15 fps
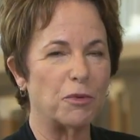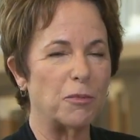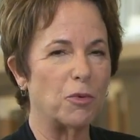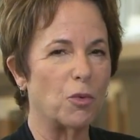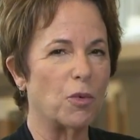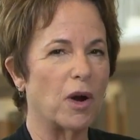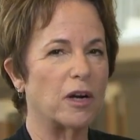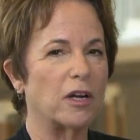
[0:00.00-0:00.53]

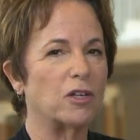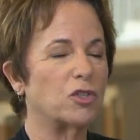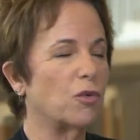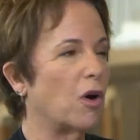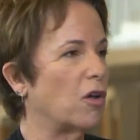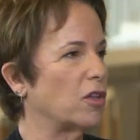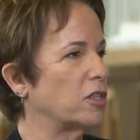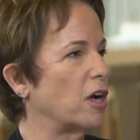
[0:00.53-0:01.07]
people run
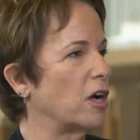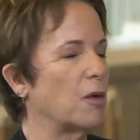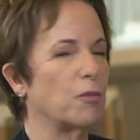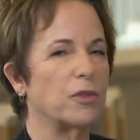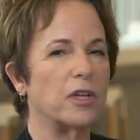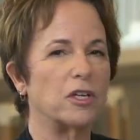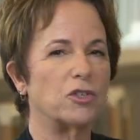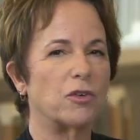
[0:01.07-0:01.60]
into all the
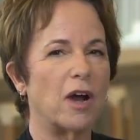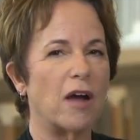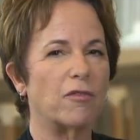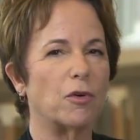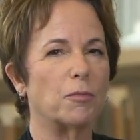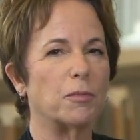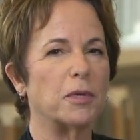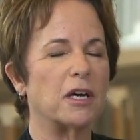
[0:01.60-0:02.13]
time when they
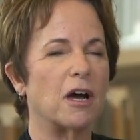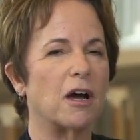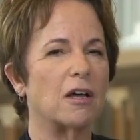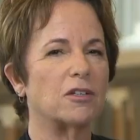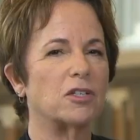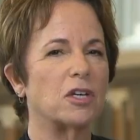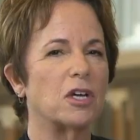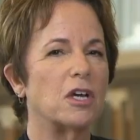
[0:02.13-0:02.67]
travel,
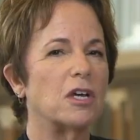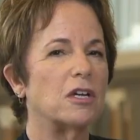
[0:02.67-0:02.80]
because